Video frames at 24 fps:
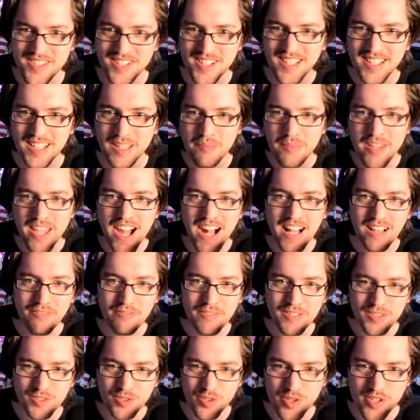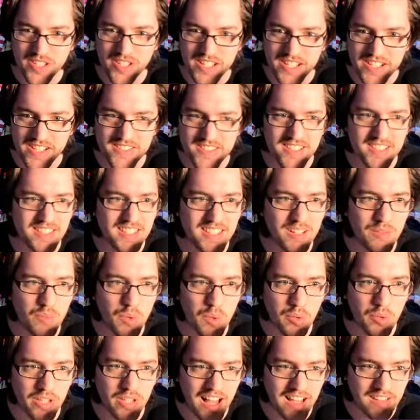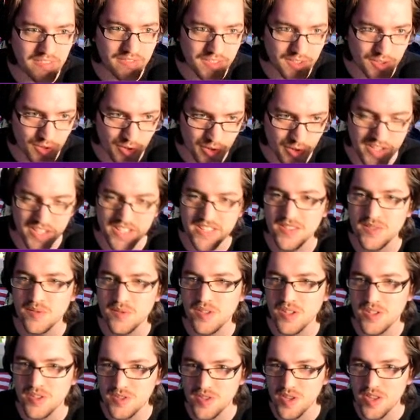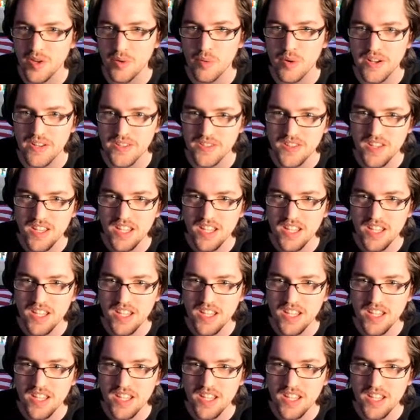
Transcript: Let me alpha sort this and then we will alpha sort this, because otherwise